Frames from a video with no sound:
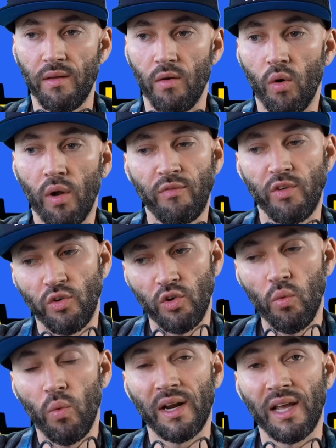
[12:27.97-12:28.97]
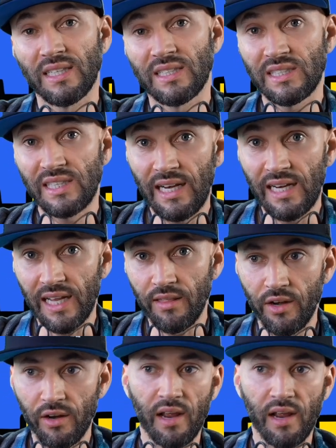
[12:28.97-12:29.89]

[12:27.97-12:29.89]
Or if you do want to extend it, then you're gonna